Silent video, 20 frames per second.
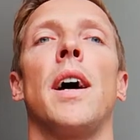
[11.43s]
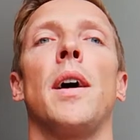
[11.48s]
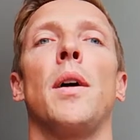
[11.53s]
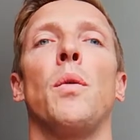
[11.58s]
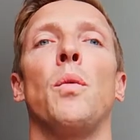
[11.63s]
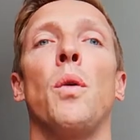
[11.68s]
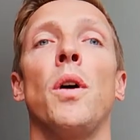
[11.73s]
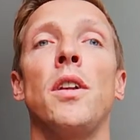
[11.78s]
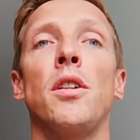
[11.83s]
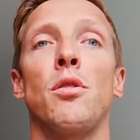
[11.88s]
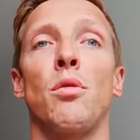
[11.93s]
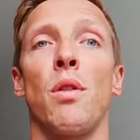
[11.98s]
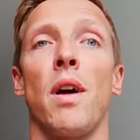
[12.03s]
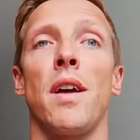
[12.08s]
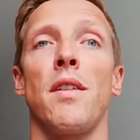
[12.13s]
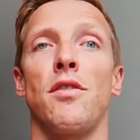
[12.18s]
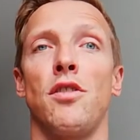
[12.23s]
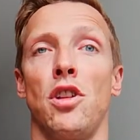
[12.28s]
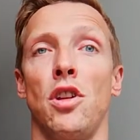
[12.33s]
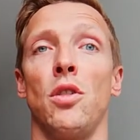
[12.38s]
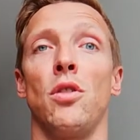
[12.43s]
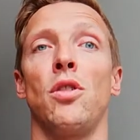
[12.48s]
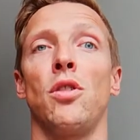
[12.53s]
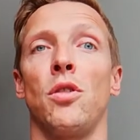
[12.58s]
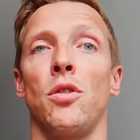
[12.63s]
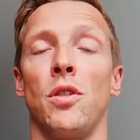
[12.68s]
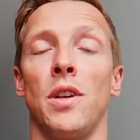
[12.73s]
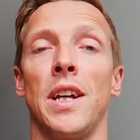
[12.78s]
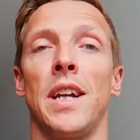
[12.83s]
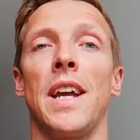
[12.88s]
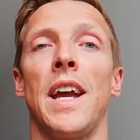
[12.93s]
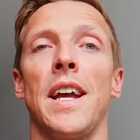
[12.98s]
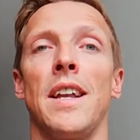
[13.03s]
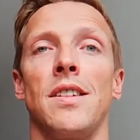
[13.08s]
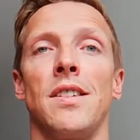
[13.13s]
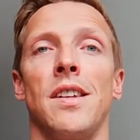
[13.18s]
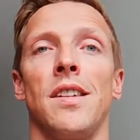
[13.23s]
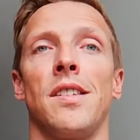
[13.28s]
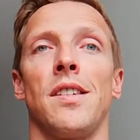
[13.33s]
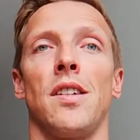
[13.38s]
what drives you to
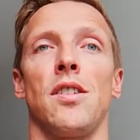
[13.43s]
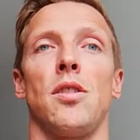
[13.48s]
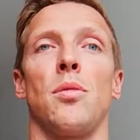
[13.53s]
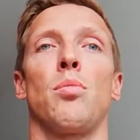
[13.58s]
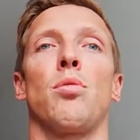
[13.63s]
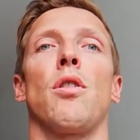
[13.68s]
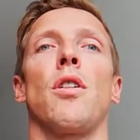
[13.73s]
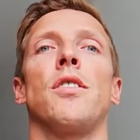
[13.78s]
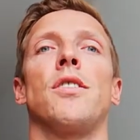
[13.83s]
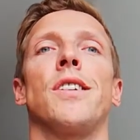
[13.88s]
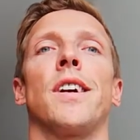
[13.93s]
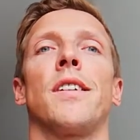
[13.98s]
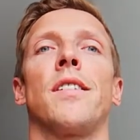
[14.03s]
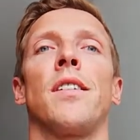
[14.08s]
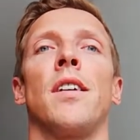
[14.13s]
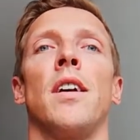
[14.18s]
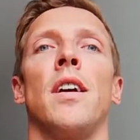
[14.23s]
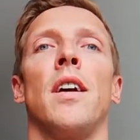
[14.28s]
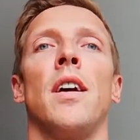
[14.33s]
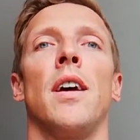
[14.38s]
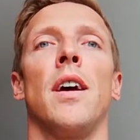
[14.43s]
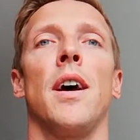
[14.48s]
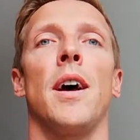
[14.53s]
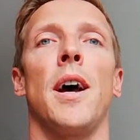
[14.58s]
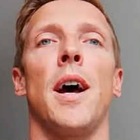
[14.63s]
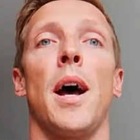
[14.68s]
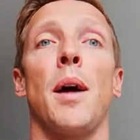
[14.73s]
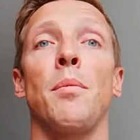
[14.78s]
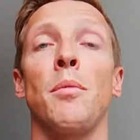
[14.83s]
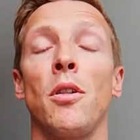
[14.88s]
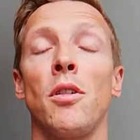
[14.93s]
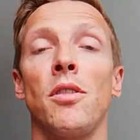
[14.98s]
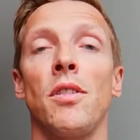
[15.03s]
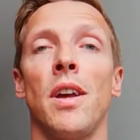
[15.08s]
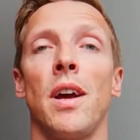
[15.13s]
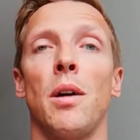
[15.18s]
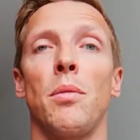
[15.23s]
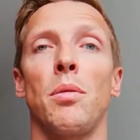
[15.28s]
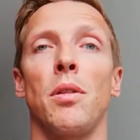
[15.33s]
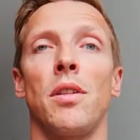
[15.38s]
engage in such a project? I'm going to
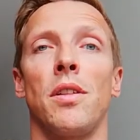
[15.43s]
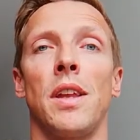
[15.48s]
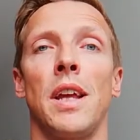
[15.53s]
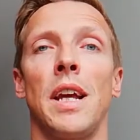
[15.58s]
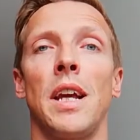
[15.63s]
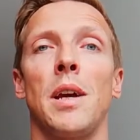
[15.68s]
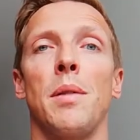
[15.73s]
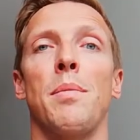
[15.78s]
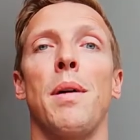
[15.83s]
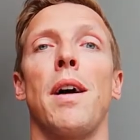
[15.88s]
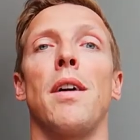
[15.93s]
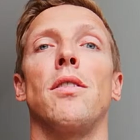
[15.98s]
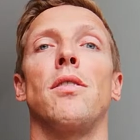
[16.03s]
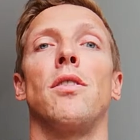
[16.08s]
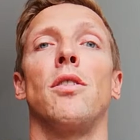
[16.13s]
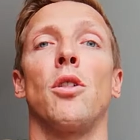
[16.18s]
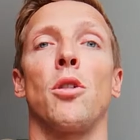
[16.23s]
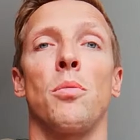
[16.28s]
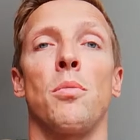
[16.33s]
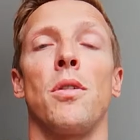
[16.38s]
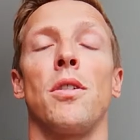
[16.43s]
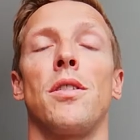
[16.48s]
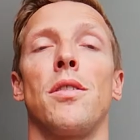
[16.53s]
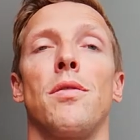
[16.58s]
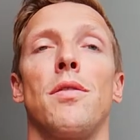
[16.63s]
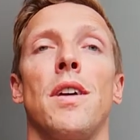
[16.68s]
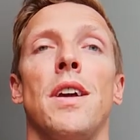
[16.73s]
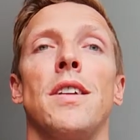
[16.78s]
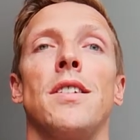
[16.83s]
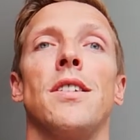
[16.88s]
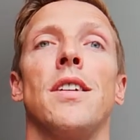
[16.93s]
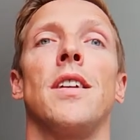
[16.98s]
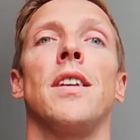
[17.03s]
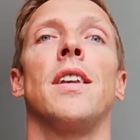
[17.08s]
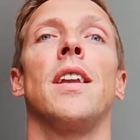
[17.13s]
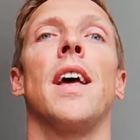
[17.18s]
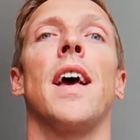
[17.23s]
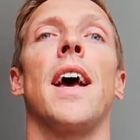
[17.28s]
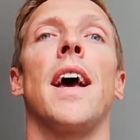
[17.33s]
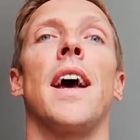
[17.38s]
help you think about your motivation
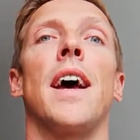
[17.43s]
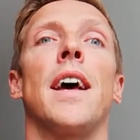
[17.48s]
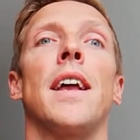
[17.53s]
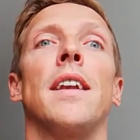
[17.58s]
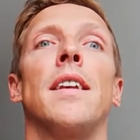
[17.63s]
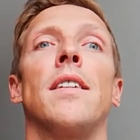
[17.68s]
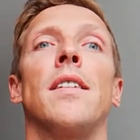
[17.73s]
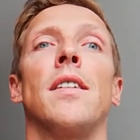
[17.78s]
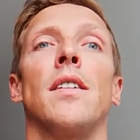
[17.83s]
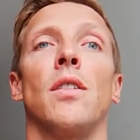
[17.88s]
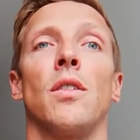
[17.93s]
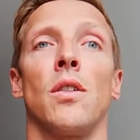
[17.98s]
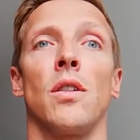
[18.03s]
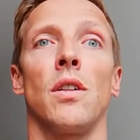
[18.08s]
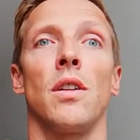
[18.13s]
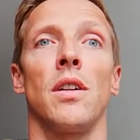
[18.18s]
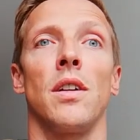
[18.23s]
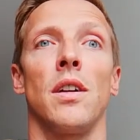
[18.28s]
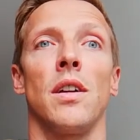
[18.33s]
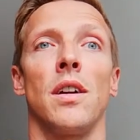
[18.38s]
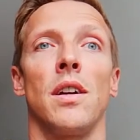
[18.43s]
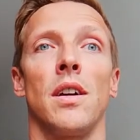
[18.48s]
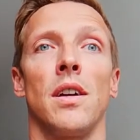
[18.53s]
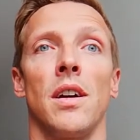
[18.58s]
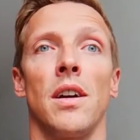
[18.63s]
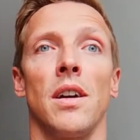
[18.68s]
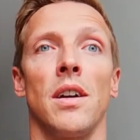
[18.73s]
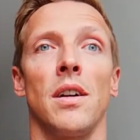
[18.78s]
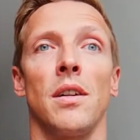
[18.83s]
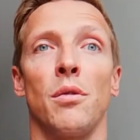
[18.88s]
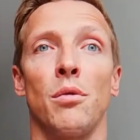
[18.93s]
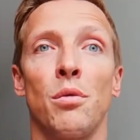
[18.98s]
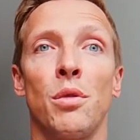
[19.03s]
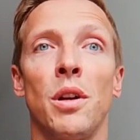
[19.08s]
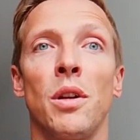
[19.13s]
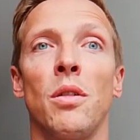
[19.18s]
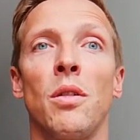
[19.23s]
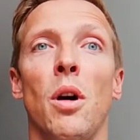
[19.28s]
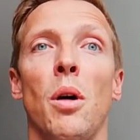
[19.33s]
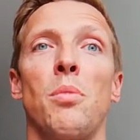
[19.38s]
and your
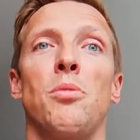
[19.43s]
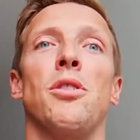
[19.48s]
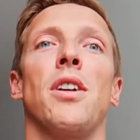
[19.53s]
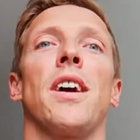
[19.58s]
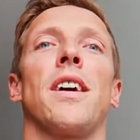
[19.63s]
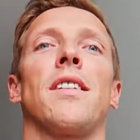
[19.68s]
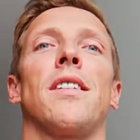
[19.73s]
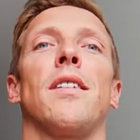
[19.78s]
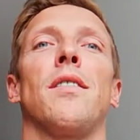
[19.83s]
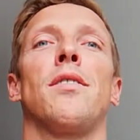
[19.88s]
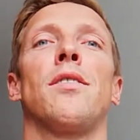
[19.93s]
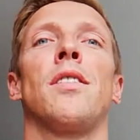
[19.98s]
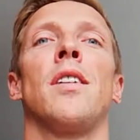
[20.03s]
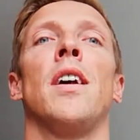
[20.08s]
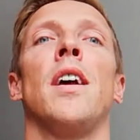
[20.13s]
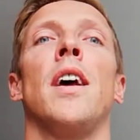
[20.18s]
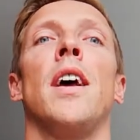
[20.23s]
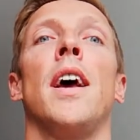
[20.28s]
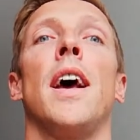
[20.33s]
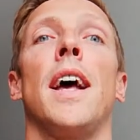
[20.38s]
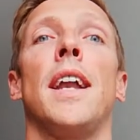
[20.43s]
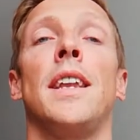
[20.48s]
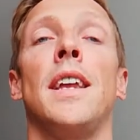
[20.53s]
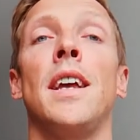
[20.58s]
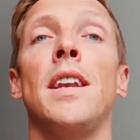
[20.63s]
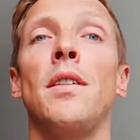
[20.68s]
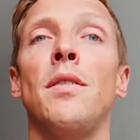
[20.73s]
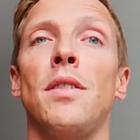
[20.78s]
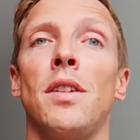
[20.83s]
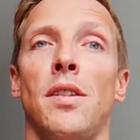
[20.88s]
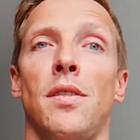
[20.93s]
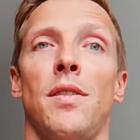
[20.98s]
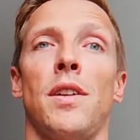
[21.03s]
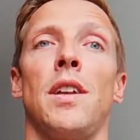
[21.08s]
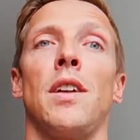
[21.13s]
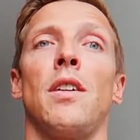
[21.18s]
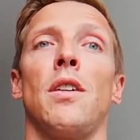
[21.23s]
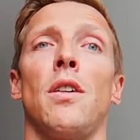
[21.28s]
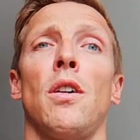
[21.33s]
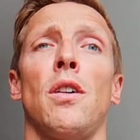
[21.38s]
real objectives. At the end of this
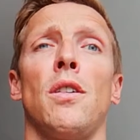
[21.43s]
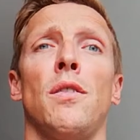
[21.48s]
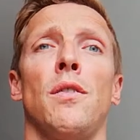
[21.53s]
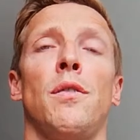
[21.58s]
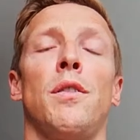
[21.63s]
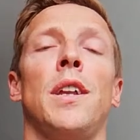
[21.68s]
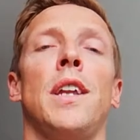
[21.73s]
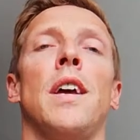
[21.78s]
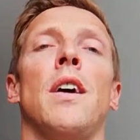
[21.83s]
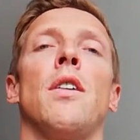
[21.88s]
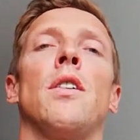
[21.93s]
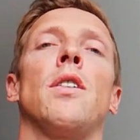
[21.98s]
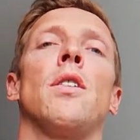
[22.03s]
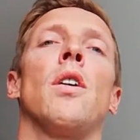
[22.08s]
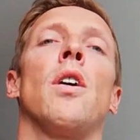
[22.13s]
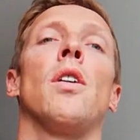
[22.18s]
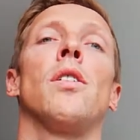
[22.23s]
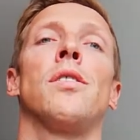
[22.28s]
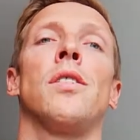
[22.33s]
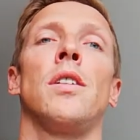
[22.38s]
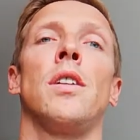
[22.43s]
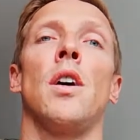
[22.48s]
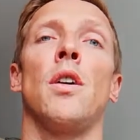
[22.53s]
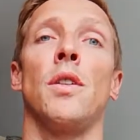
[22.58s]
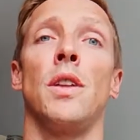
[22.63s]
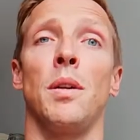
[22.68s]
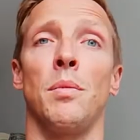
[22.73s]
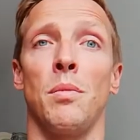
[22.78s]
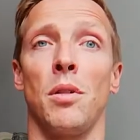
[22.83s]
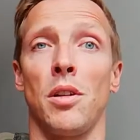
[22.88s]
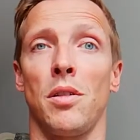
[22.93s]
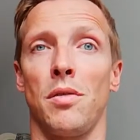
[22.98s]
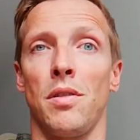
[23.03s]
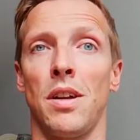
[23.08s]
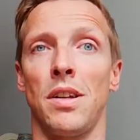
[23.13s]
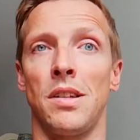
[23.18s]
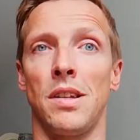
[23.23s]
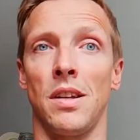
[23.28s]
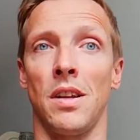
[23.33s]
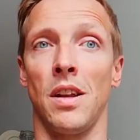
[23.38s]
video you'll also know the
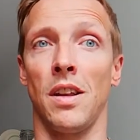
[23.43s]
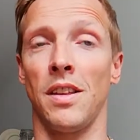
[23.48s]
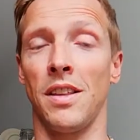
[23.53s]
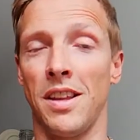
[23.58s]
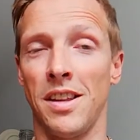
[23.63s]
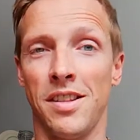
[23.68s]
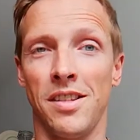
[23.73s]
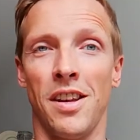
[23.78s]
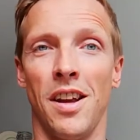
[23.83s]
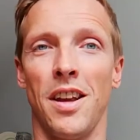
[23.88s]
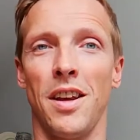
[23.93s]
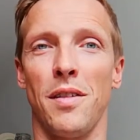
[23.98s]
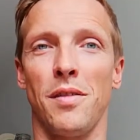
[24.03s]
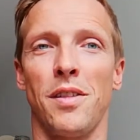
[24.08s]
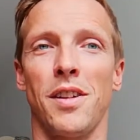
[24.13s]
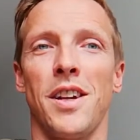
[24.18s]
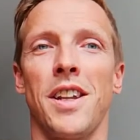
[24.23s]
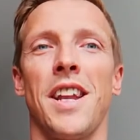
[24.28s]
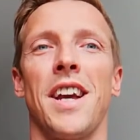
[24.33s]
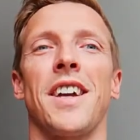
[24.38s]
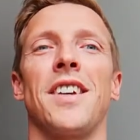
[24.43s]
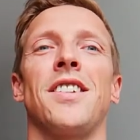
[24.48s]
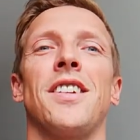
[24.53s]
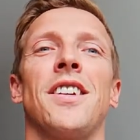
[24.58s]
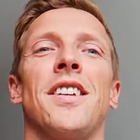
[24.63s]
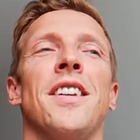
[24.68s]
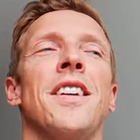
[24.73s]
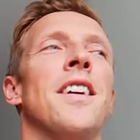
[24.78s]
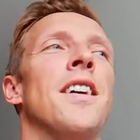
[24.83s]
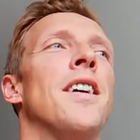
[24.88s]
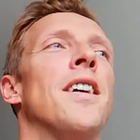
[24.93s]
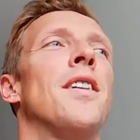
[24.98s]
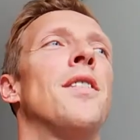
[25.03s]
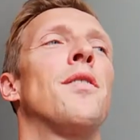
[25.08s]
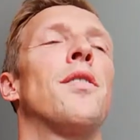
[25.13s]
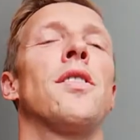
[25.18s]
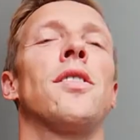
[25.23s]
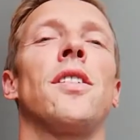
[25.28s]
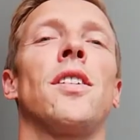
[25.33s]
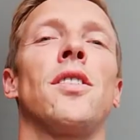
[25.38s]
motivation on this side of the connection.
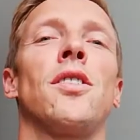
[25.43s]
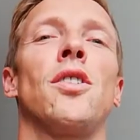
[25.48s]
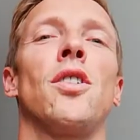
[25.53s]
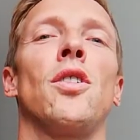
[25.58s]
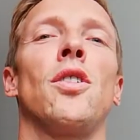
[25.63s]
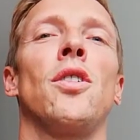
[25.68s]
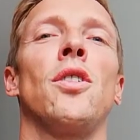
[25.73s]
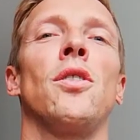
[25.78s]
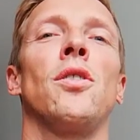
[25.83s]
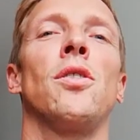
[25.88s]
First I'll show you